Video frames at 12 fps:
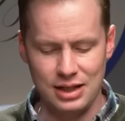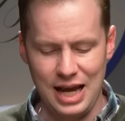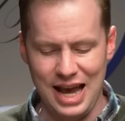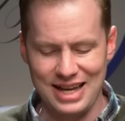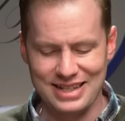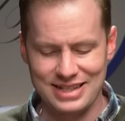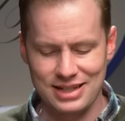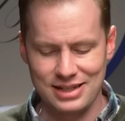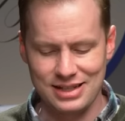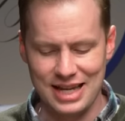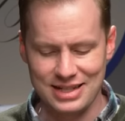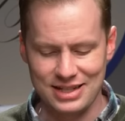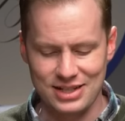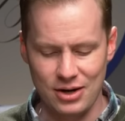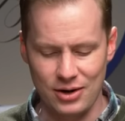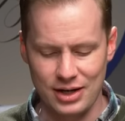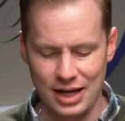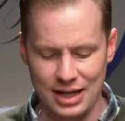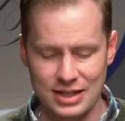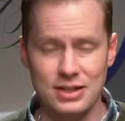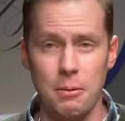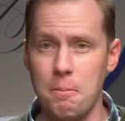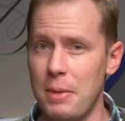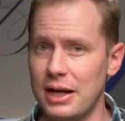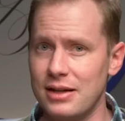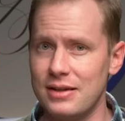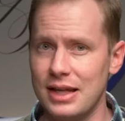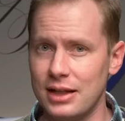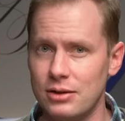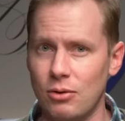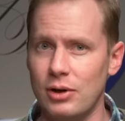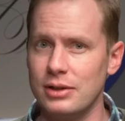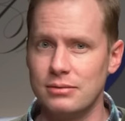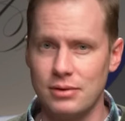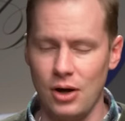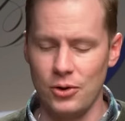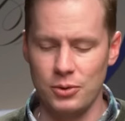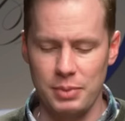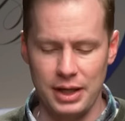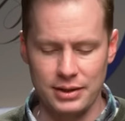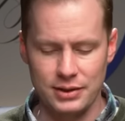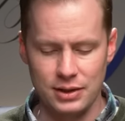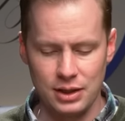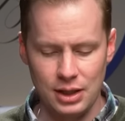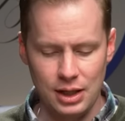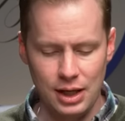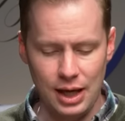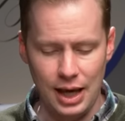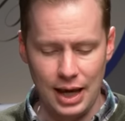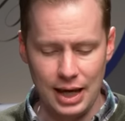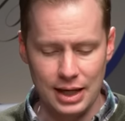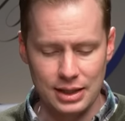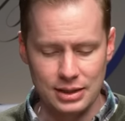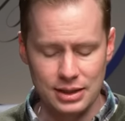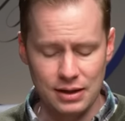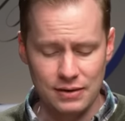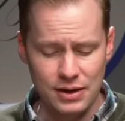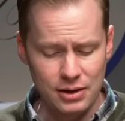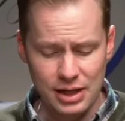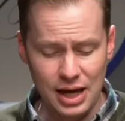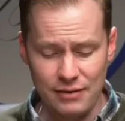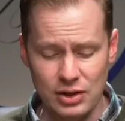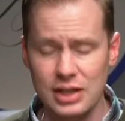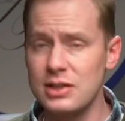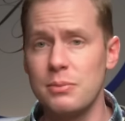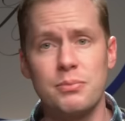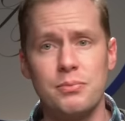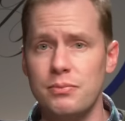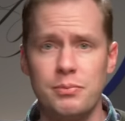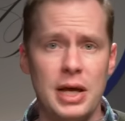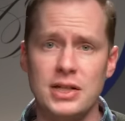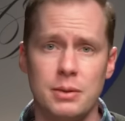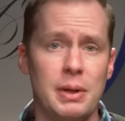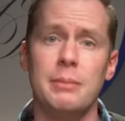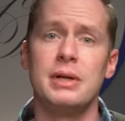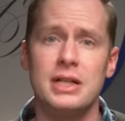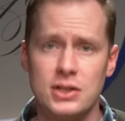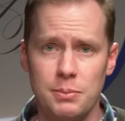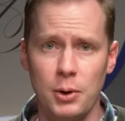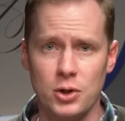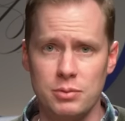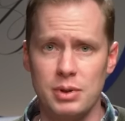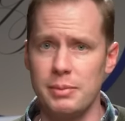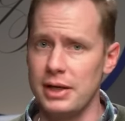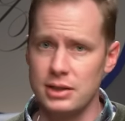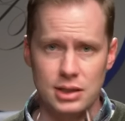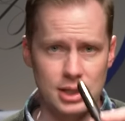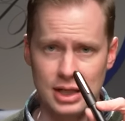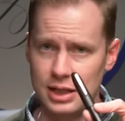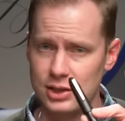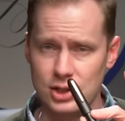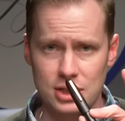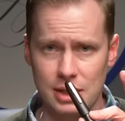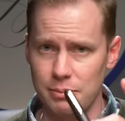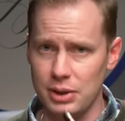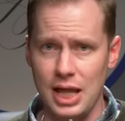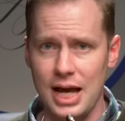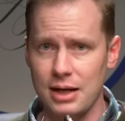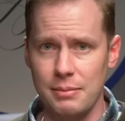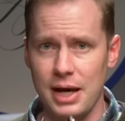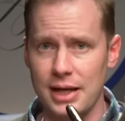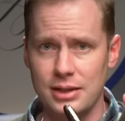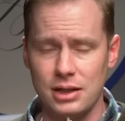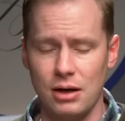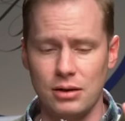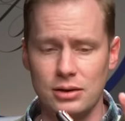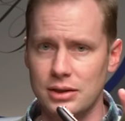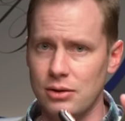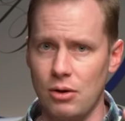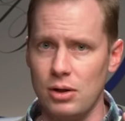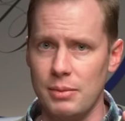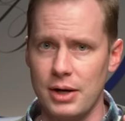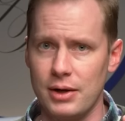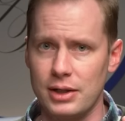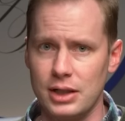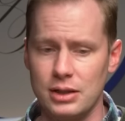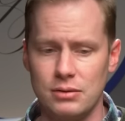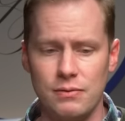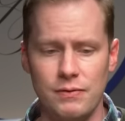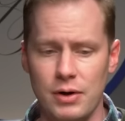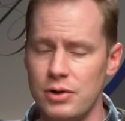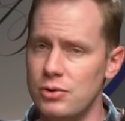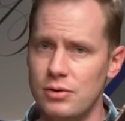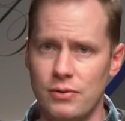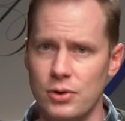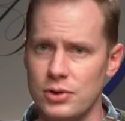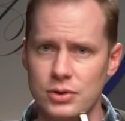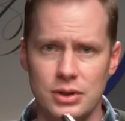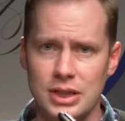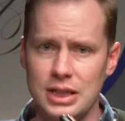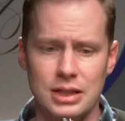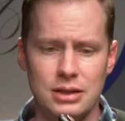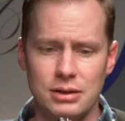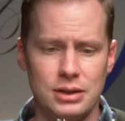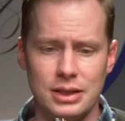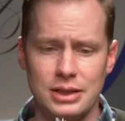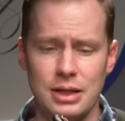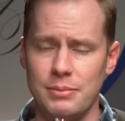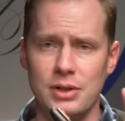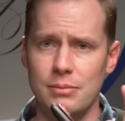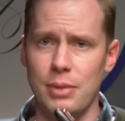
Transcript: as necessary as some might think on other pens. And there you have it. It's a basic pen, but it's supposed to be basic. It is just a black matte Conklin All-American, very universally accepted